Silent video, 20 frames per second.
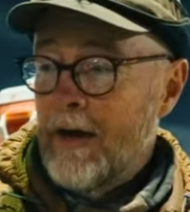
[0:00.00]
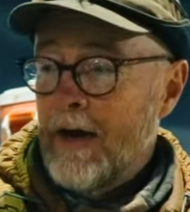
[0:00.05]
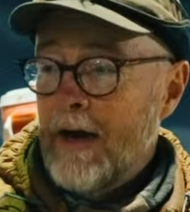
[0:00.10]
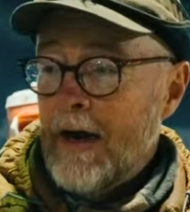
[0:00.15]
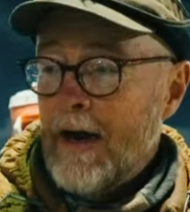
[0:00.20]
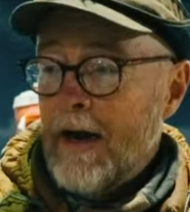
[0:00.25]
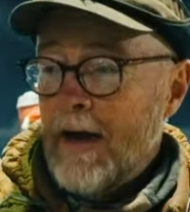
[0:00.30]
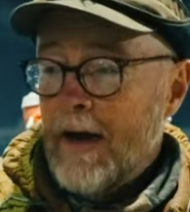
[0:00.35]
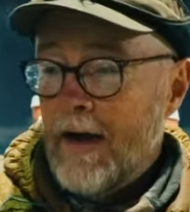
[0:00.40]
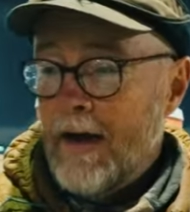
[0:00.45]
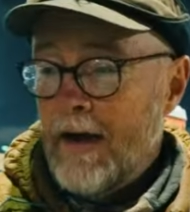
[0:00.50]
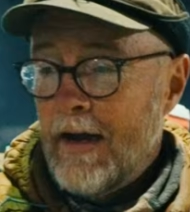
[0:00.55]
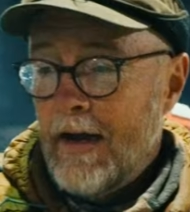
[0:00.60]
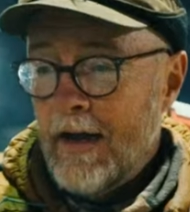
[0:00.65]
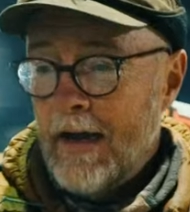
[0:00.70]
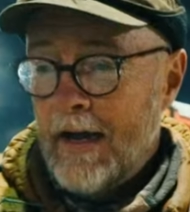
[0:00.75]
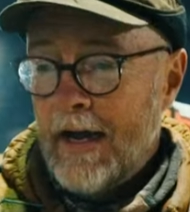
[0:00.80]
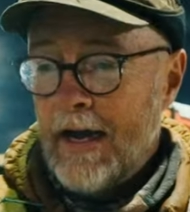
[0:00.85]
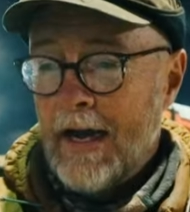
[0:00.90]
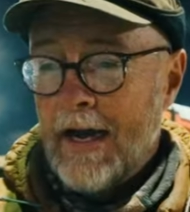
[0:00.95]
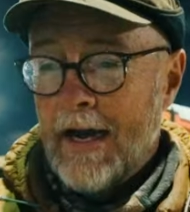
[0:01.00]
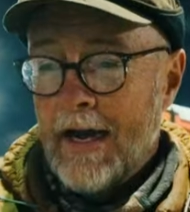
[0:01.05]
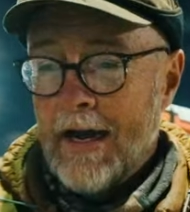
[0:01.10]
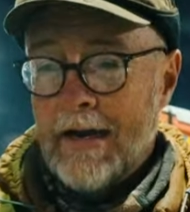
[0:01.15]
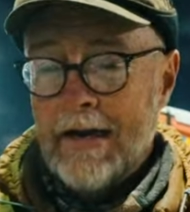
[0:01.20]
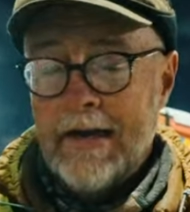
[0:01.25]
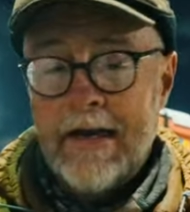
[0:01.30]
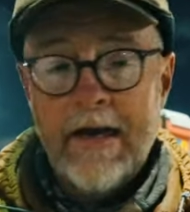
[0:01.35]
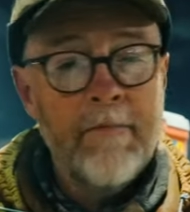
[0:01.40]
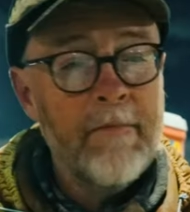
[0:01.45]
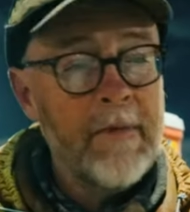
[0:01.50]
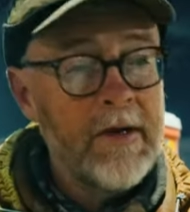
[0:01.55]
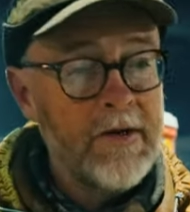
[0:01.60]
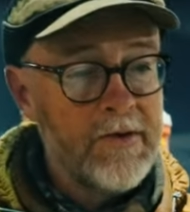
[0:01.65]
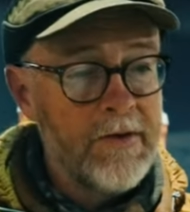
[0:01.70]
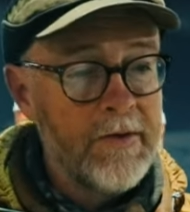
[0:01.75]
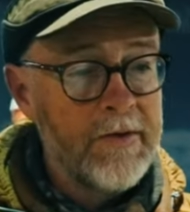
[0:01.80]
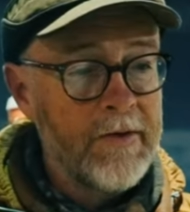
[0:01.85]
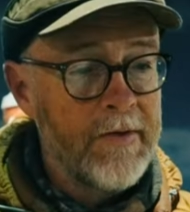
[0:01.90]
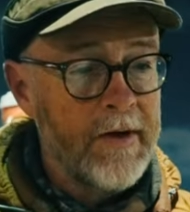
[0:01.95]
uh, and get me
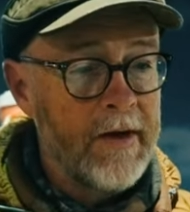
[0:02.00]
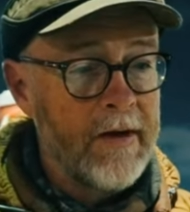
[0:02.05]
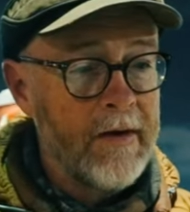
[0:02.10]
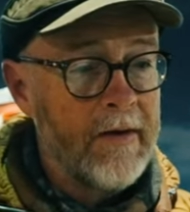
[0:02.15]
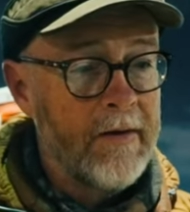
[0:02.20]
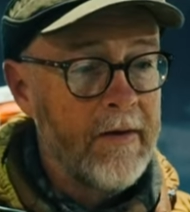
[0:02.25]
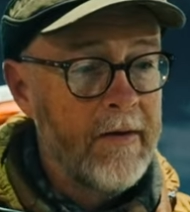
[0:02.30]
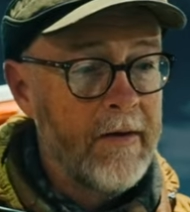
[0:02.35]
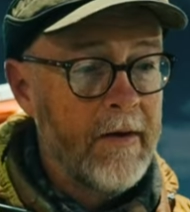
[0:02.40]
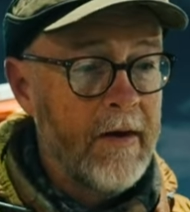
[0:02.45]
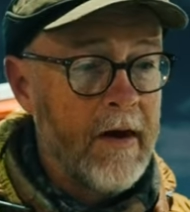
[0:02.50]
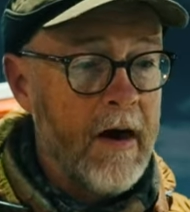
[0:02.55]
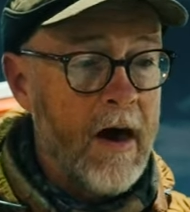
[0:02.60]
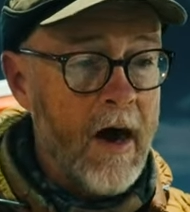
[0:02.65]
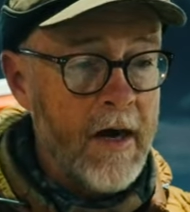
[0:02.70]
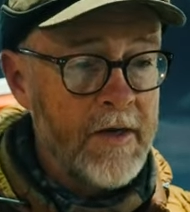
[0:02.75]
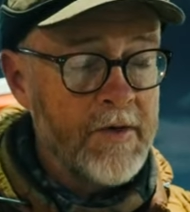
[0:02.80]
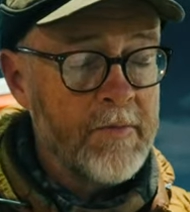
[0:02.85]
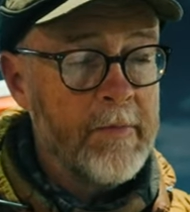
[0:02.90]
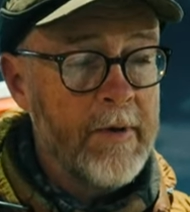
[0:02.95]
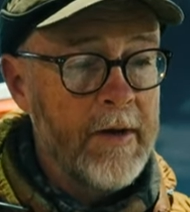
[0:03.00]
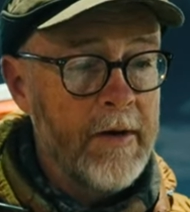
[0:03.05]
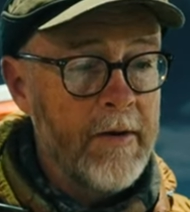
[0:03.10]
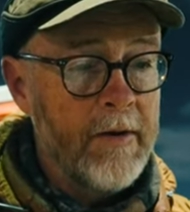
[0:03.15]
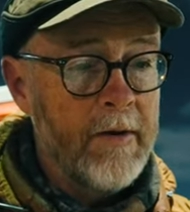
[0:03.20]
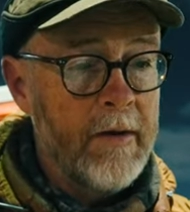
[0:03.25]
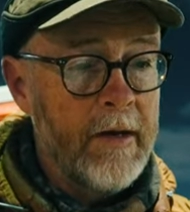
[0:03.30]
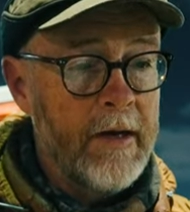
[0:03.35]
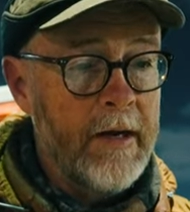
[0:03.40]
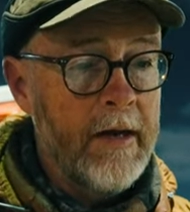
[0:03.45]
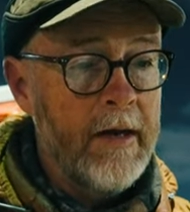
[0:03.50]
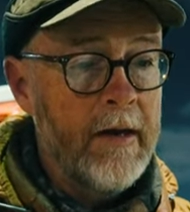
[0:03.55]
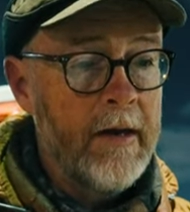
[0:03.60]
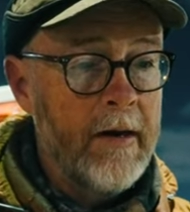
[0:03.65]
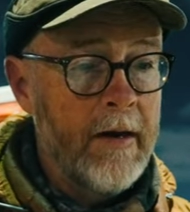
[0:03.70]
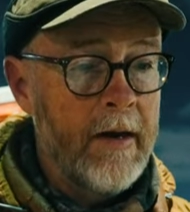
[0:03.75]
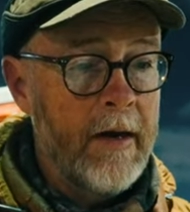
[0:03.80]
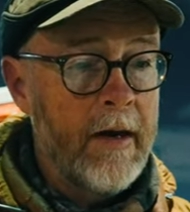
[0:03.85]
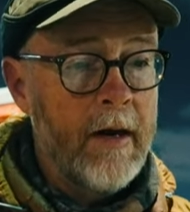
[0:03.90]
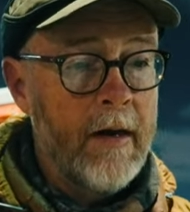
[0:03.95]
to the hospital
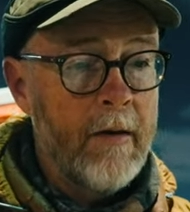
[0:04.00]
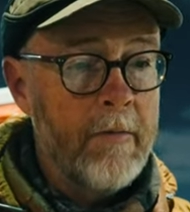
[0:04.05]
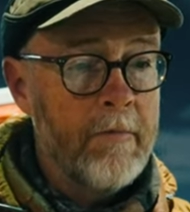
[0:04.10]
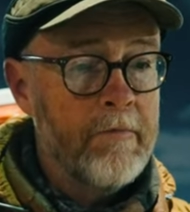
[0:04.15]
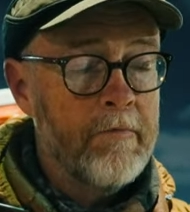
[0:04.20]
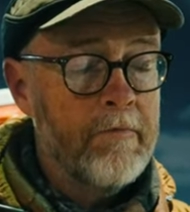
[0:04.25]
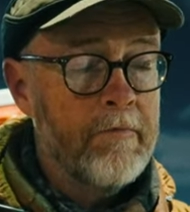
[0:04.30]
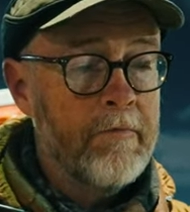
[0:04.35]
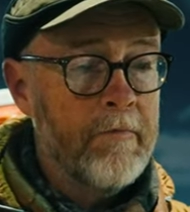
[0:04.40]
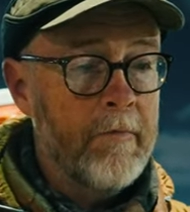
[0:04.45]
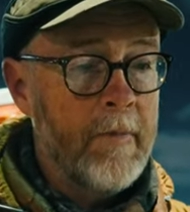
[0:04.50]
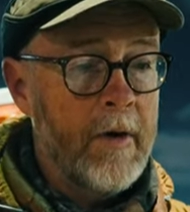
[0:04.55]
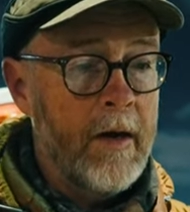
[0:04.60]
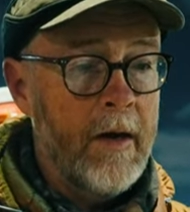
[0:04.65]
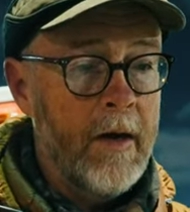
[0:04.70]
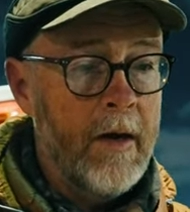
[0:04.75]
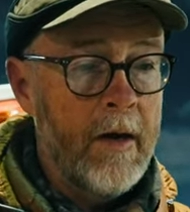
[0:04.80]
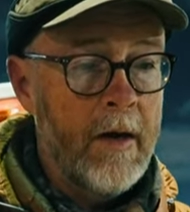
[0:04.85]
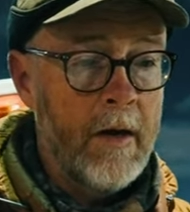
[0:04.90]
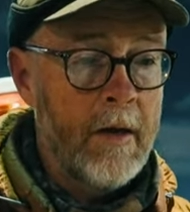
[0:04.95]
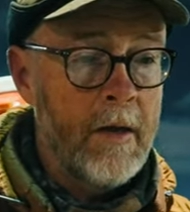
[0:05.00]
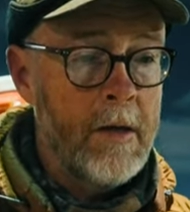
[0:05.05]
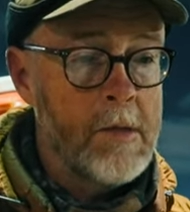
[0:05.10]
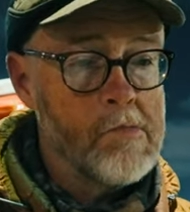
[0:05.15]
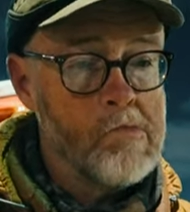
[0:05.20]
in uh, uh